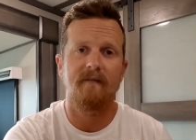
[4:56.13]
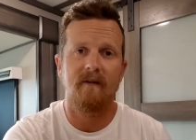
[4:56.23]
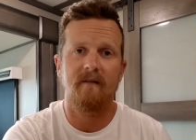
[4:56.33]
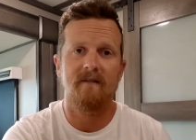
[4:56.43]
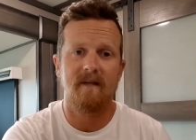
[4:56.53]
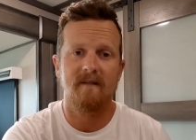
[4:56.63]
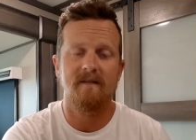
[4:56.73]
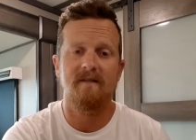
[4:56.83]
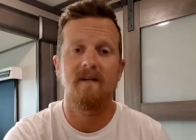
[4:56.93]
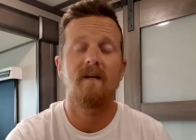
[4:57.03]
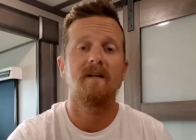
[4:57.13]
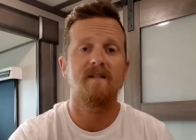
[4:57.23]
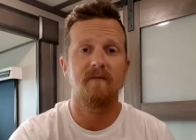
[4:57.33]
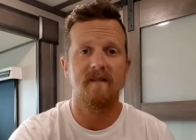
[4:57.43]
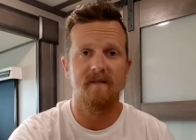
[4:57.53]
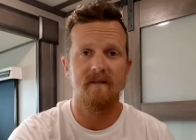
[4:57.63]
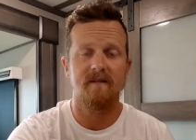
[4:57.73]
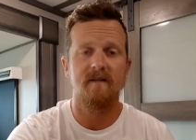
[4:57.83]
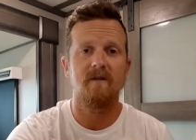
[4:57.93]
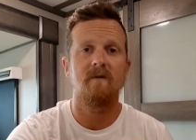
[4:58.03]
there in Texas to be sent
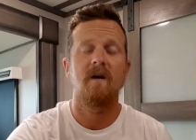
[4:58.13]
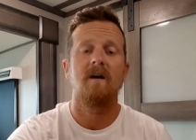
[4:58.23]
to you,